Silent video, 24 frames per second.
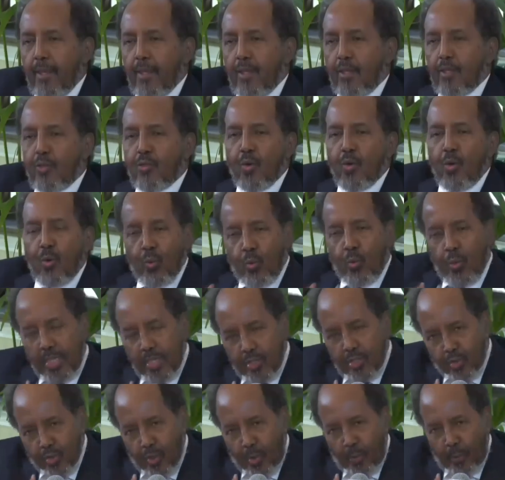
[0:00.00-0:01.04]
So we
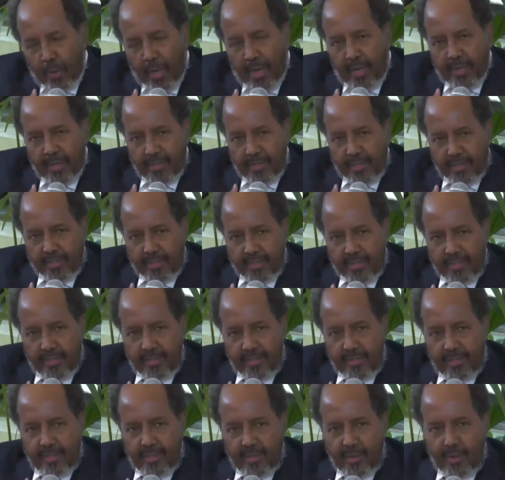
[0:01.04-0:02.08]
Somalis,
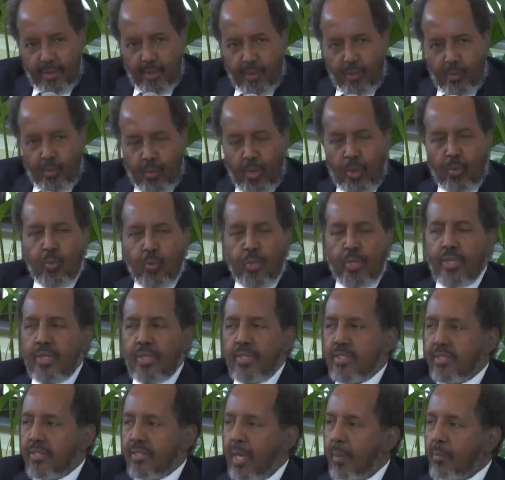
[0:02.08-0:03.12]
when we
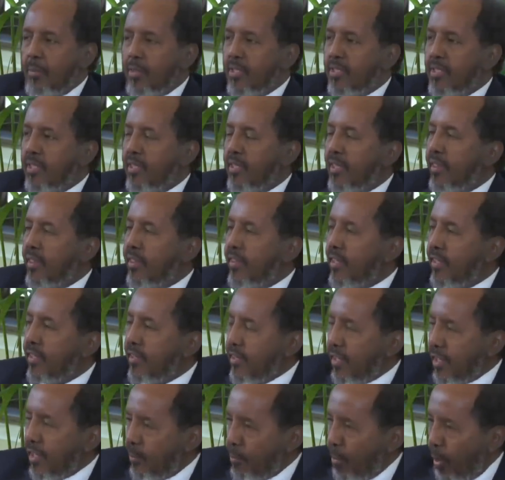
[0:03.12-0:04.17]
established the
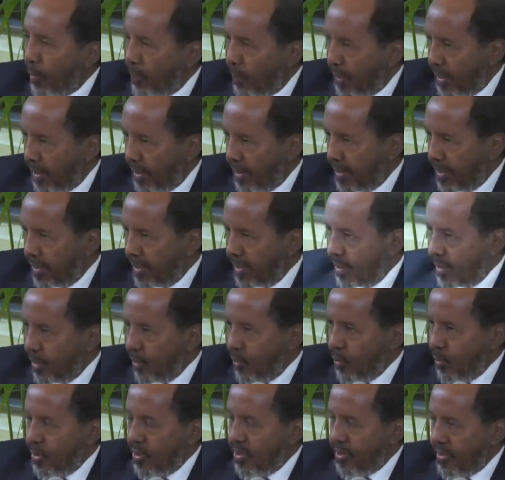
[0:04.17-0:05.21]
Third Republic,
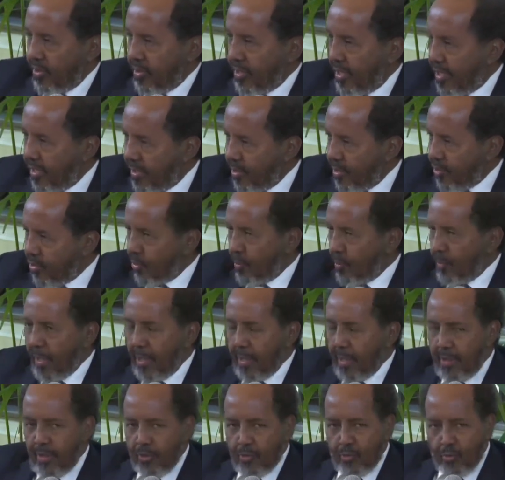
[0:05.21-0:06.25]
which is running
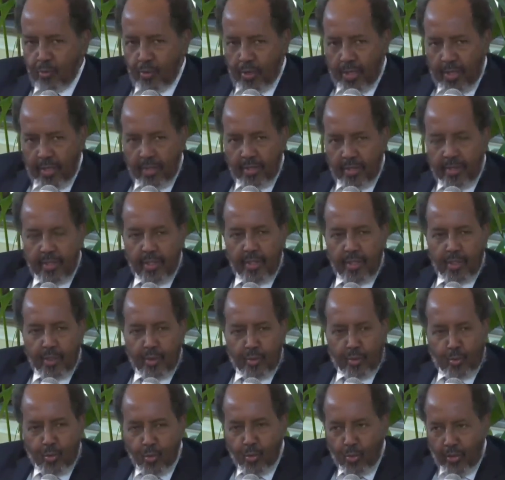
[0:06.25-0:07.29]
Somalia today
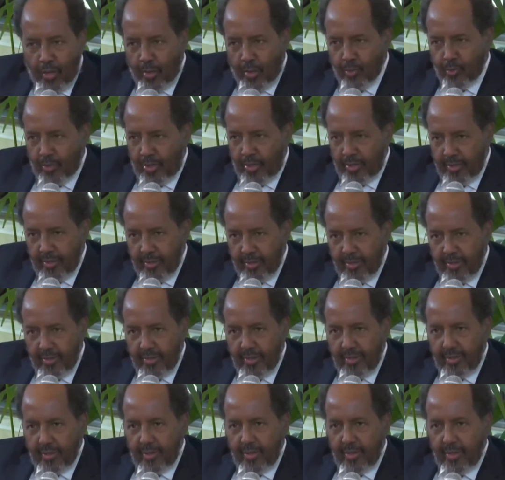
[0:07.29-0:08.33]
in 2000,
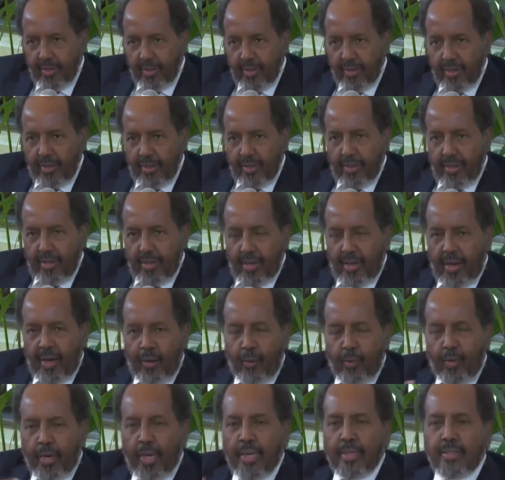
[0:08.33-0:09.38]

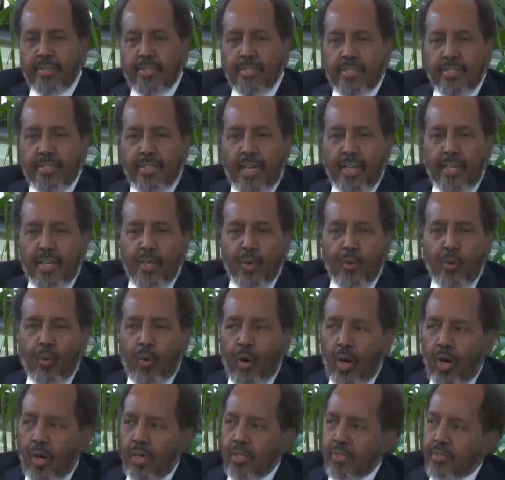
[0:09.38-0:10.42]
our understanding
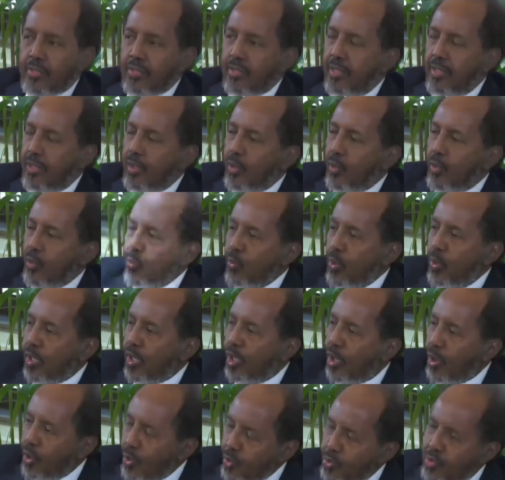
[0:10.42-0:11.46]
was we
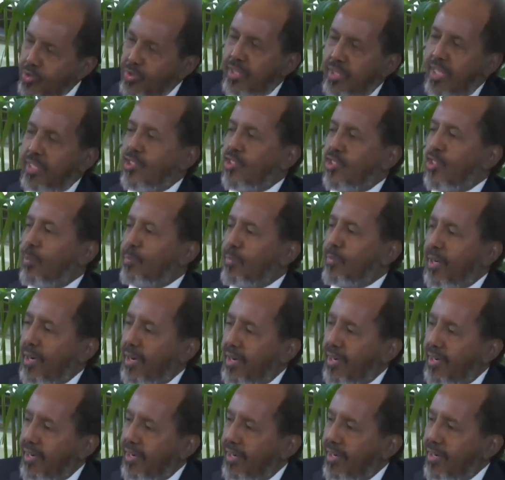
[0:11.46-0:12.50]
closed that chapter.
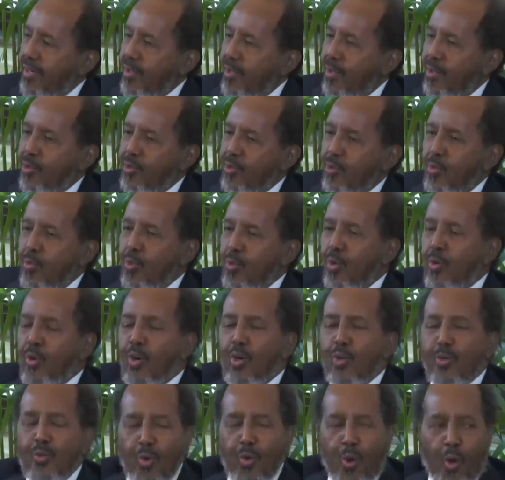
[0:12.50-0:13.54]
So we're
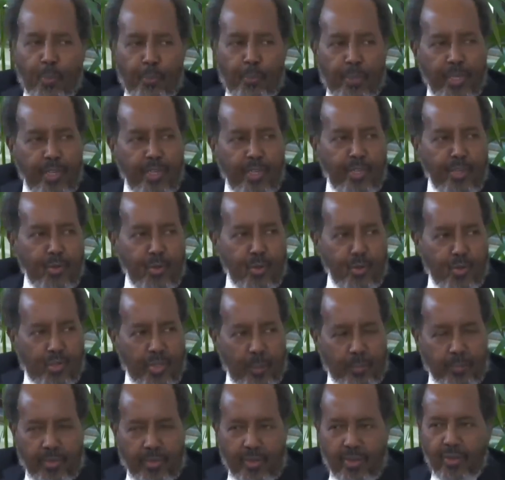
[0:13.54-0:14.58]
going to open a new
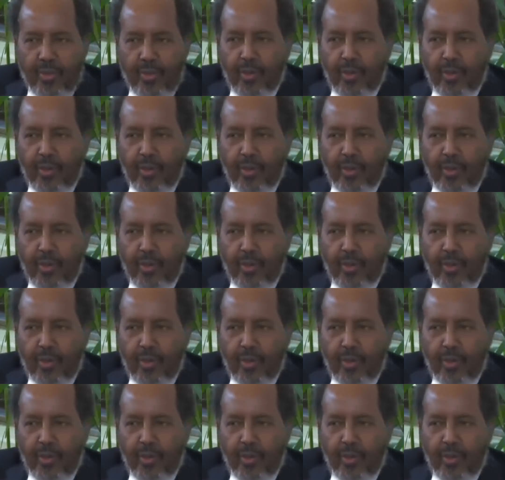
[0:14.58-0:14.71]
chapter